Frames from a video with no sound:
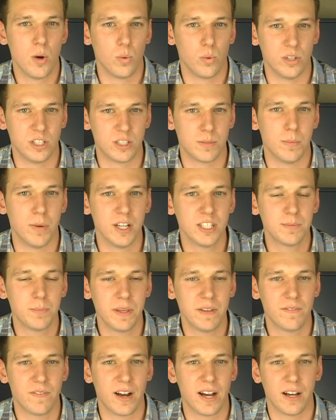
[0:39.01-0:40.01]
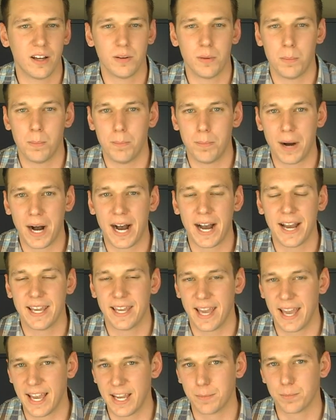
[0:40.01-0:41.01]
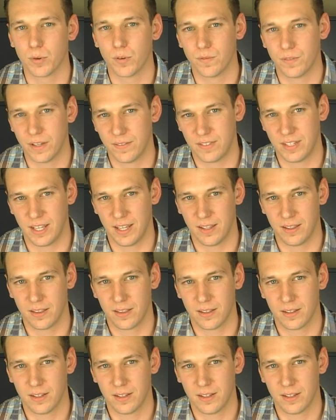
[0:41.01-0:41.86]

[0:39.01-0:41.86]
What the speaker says: which must be filed by April 15th.